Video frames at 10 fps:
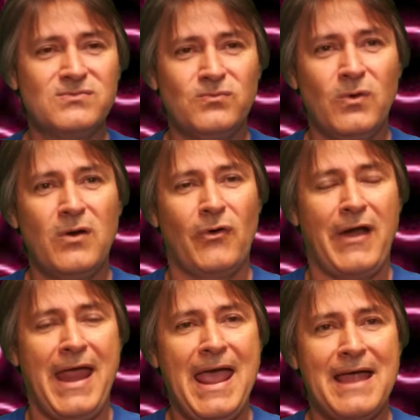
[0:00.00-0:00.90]
where we're
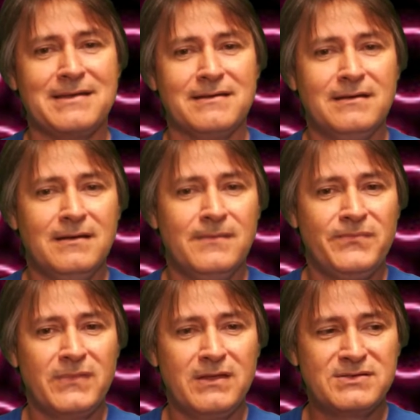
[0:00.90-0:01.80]
at.
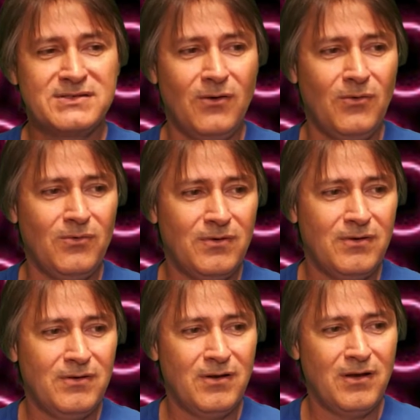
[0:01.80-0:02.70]
So
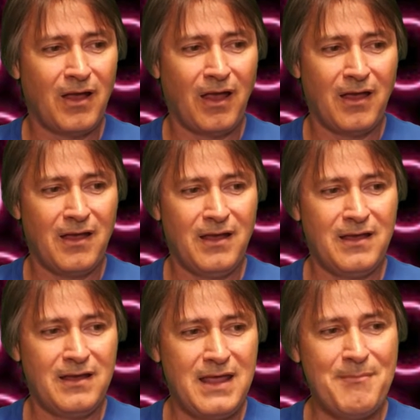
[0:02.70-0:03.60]

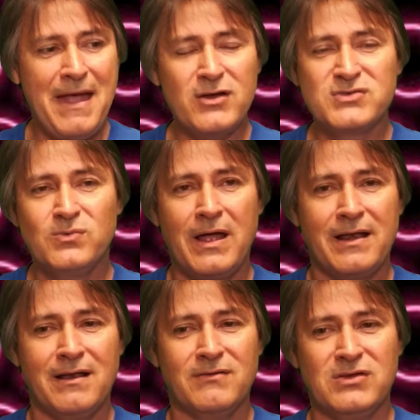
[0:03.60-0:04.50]
it matters what
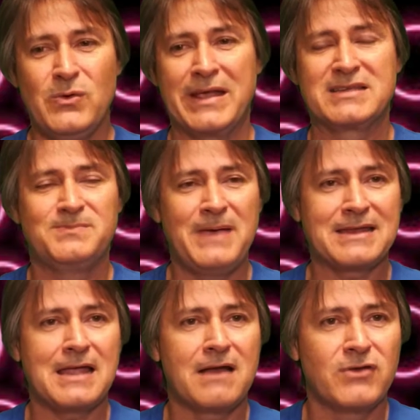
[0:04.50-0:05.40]
you
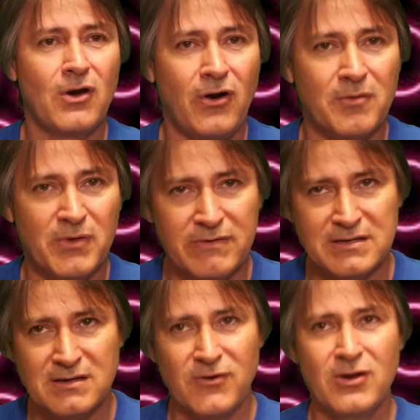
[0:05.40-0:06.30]
expect out of your horror
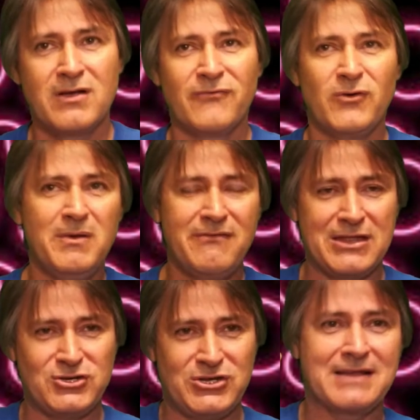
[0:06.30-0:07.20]
movies. If you're looking for a movie
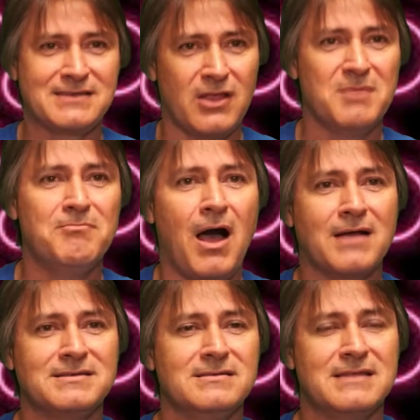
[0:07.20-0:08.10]
that checks all the
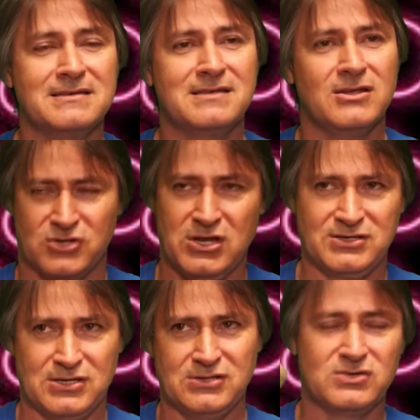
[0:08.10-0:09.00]
boxes, that says, yes,
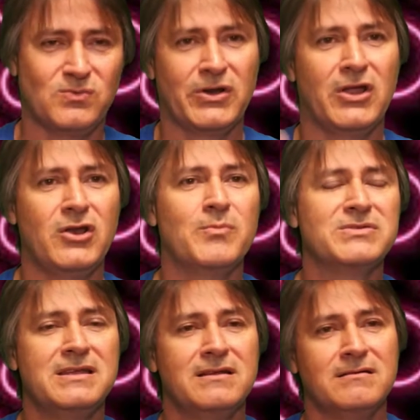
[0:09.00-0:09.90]
this is
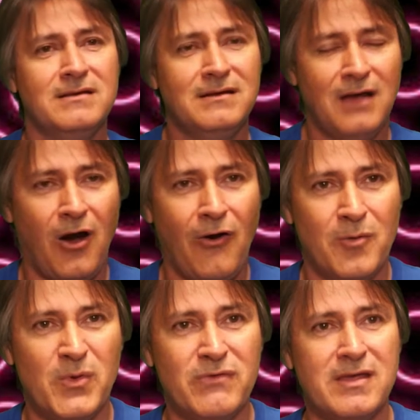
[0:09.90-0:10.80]
100% a horror
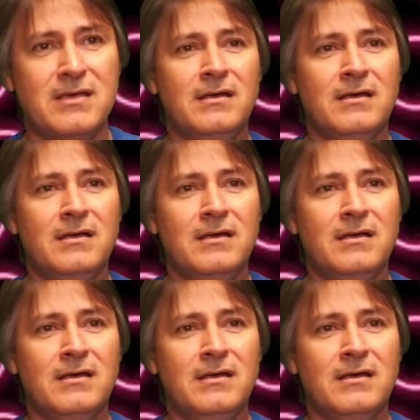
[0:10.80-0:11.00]
movie,